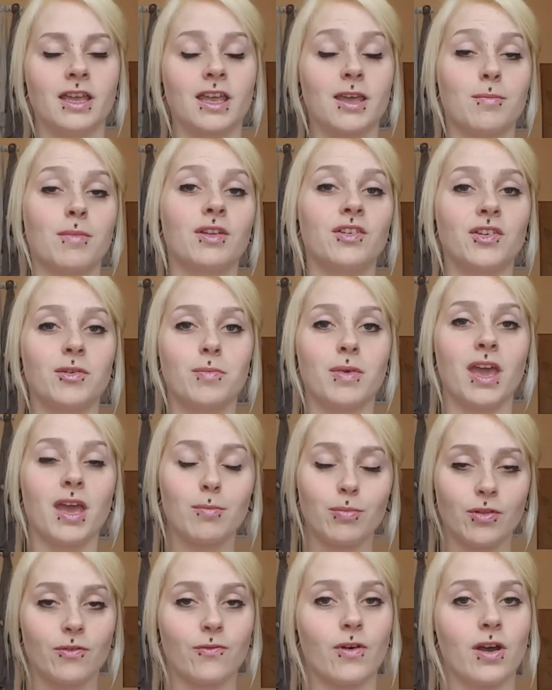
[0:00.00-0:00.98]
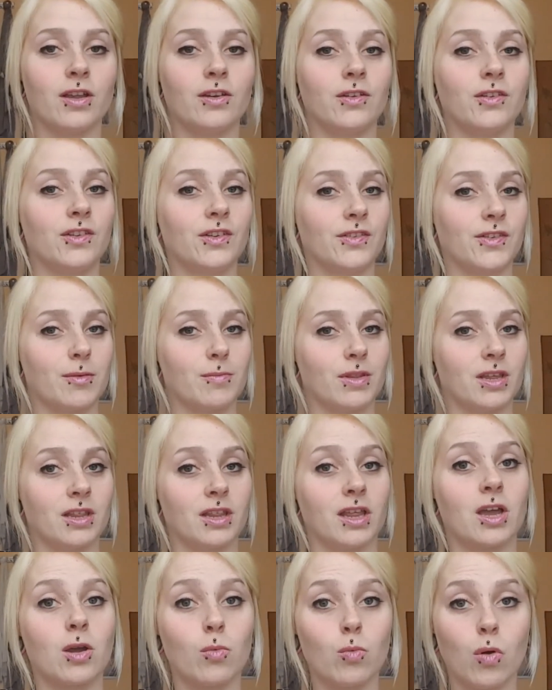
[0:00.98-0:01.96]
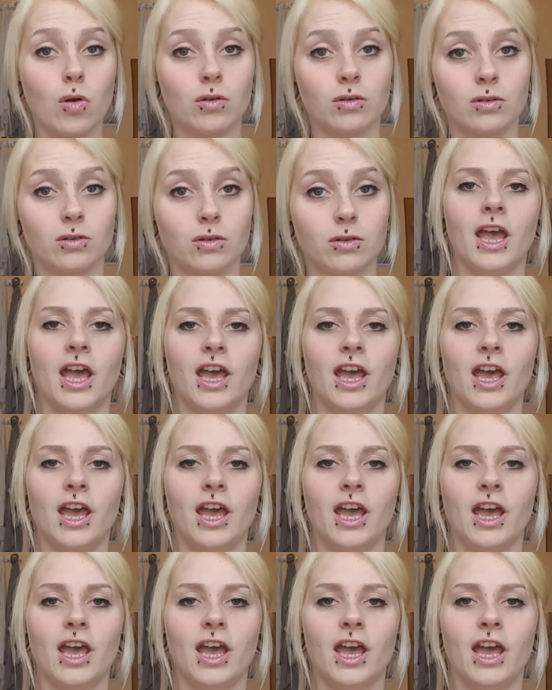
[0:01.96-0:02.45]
Can magic be amplified using something like a wand?